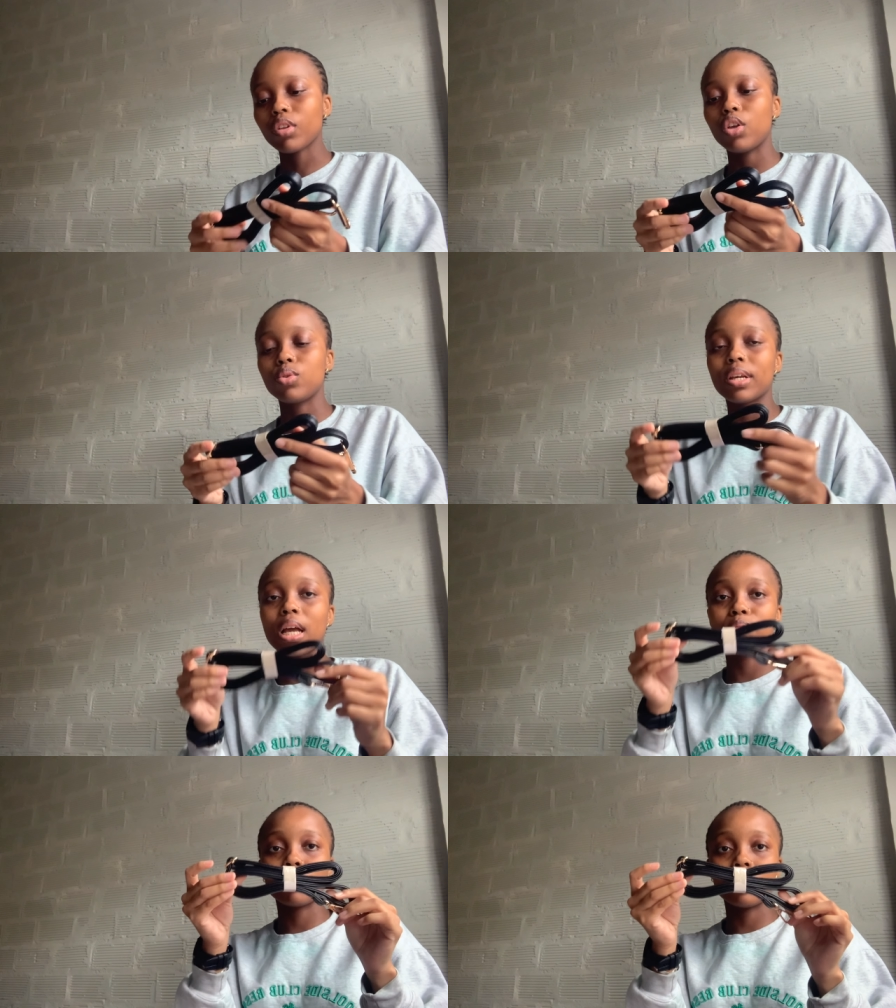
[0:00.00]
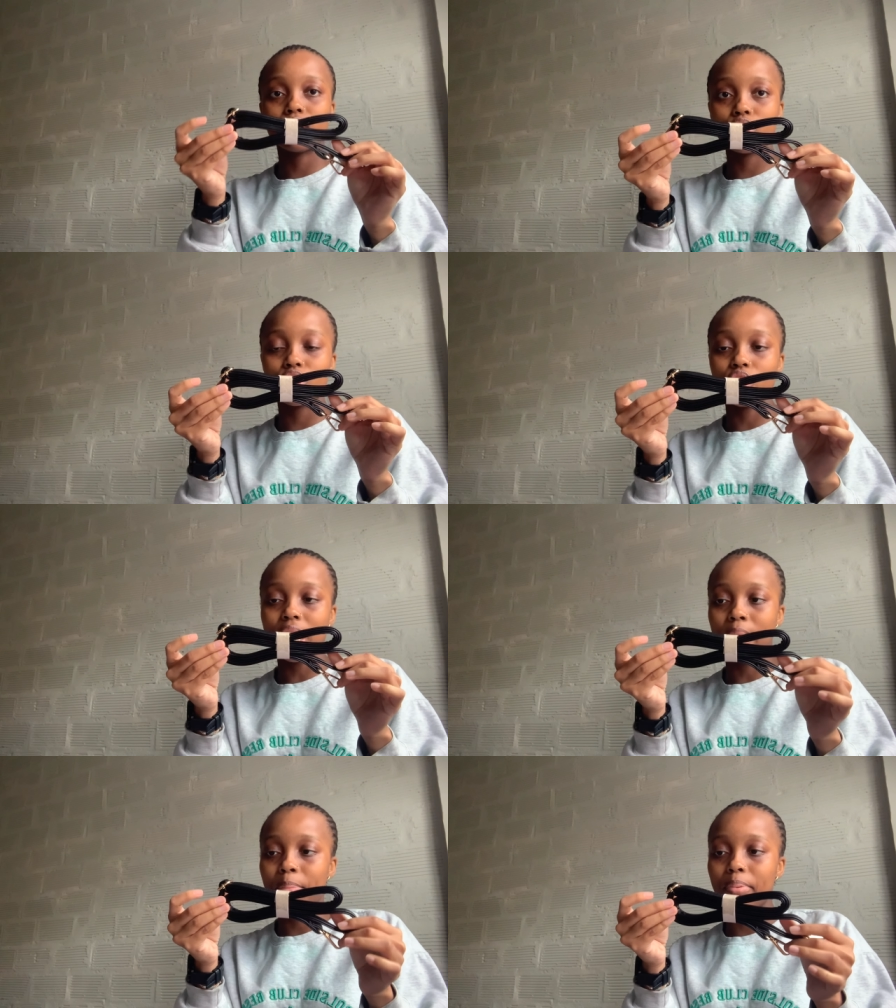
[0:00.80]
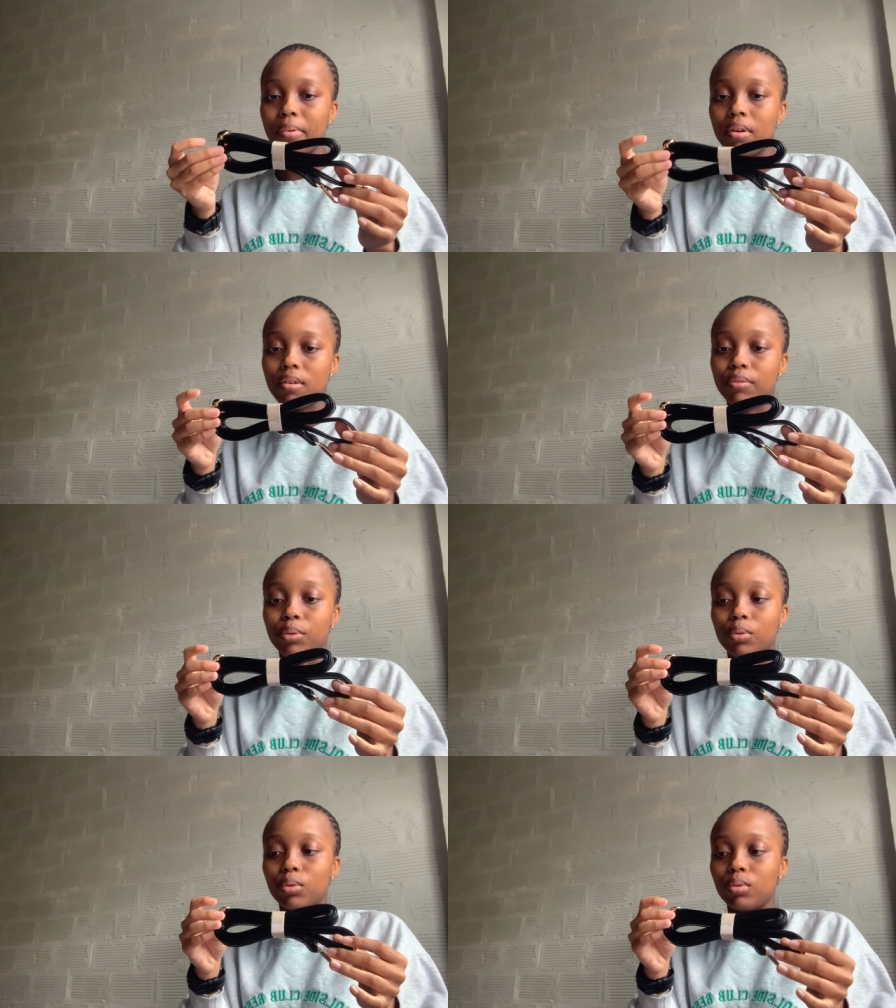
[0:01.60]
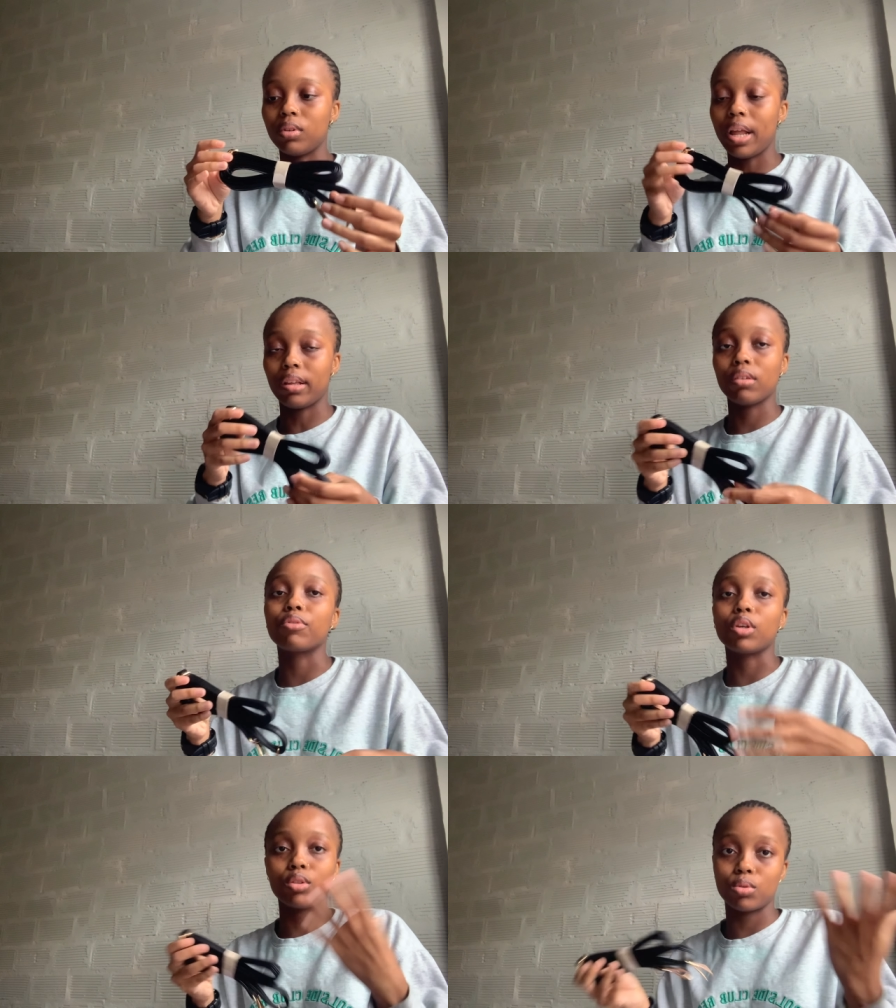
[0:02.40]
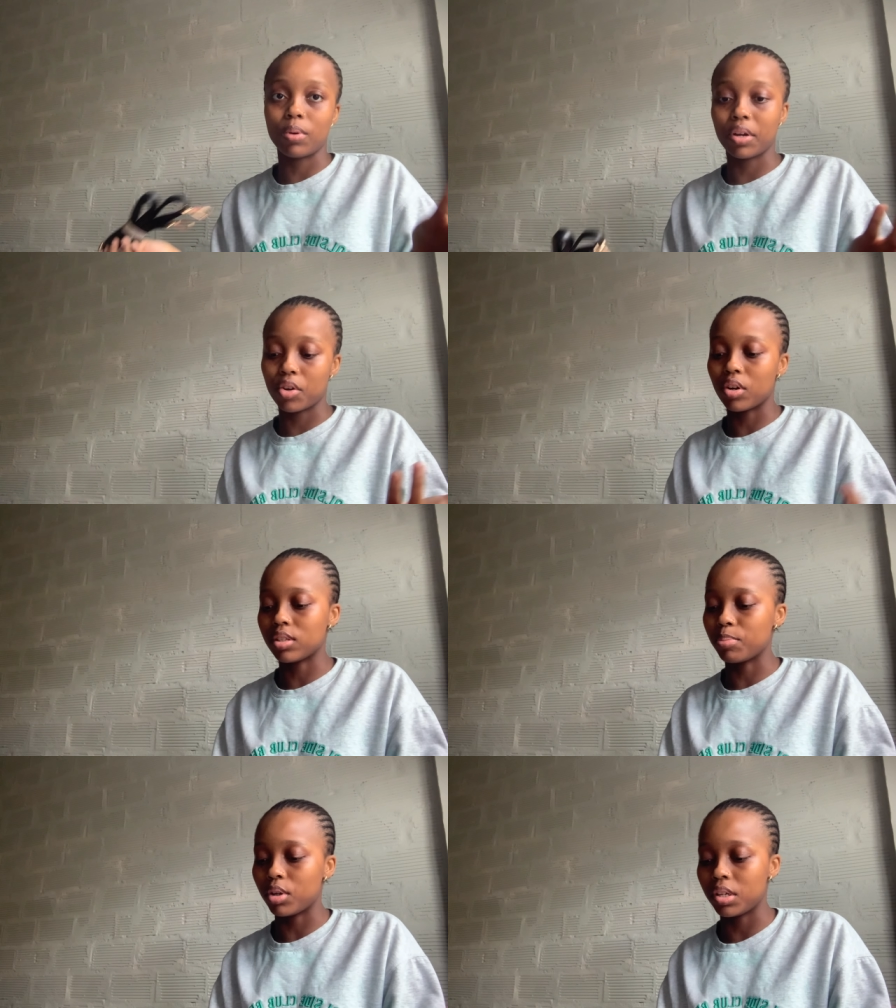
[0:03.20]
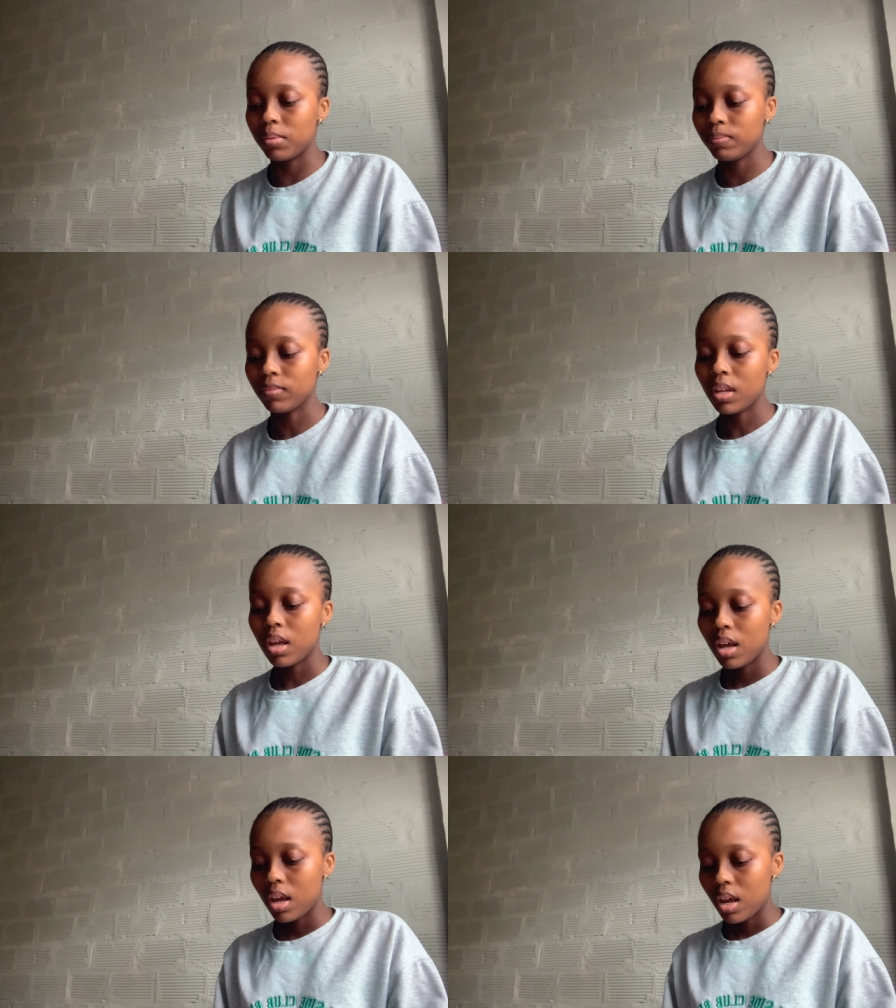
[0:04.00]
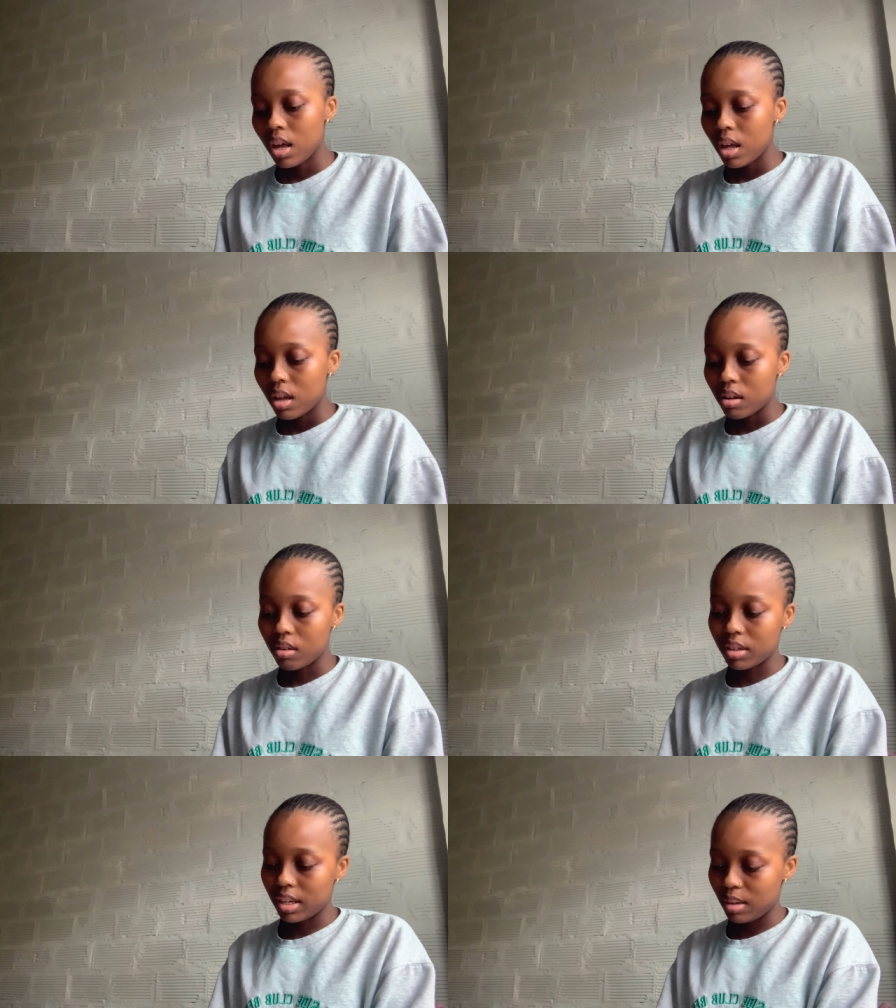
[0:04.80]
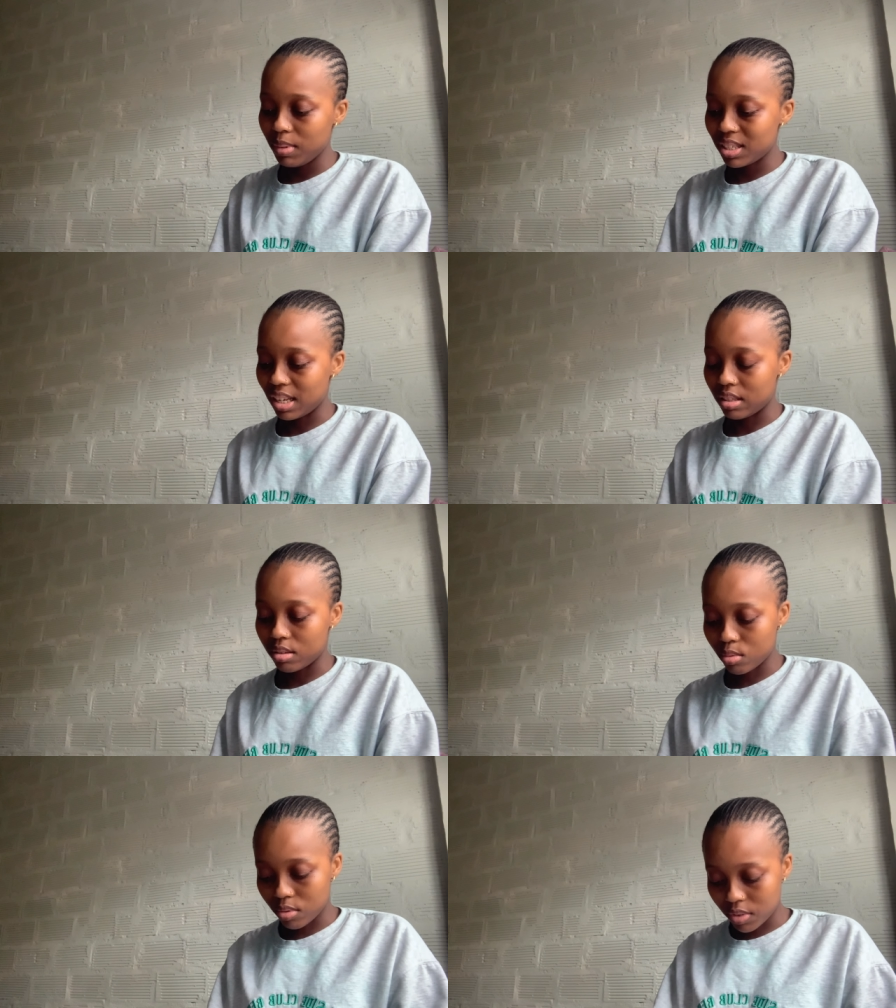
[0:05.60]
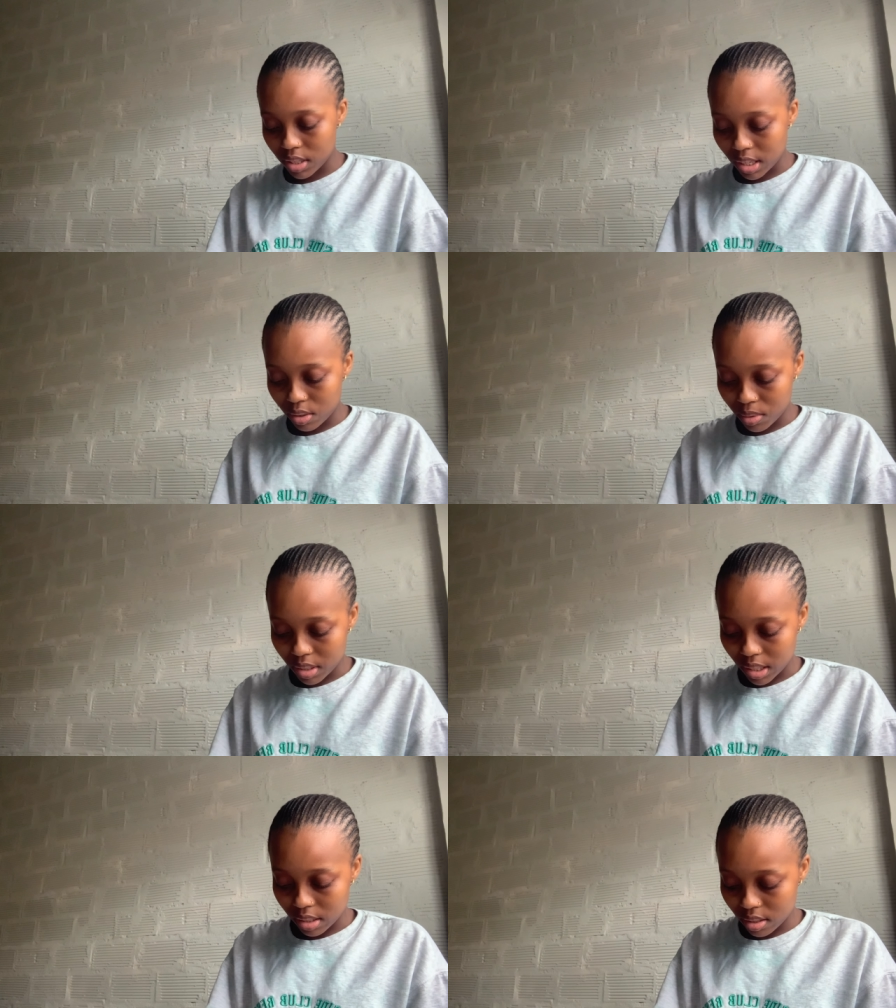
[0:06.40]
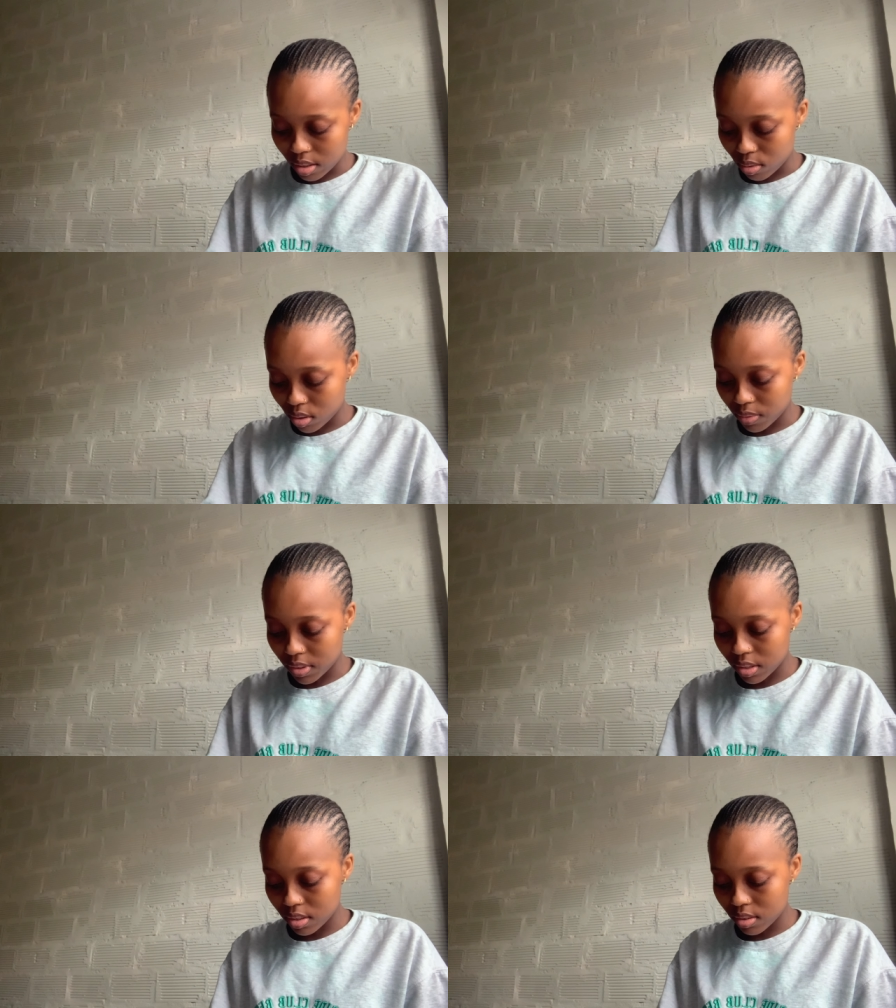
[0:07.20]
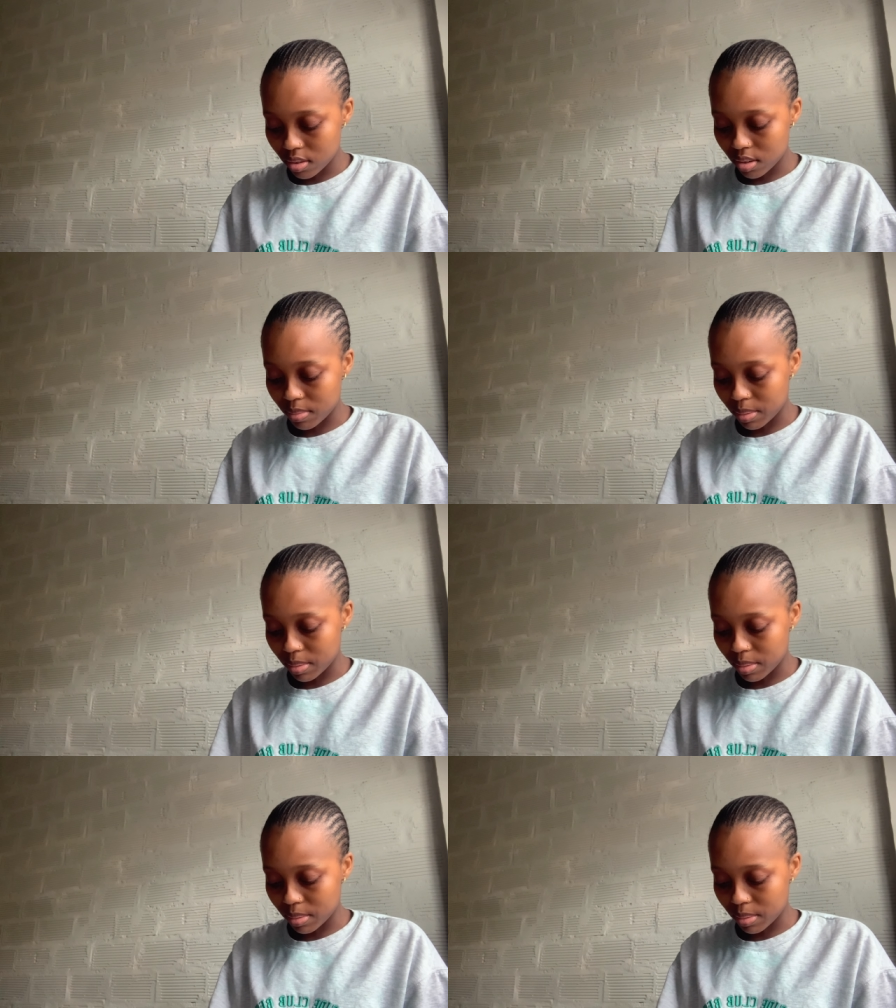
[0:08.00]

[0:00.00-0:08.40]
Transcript: So it comes with a strap for like for you to wear crossbody. Okay, let me take this off because I don't like the look of this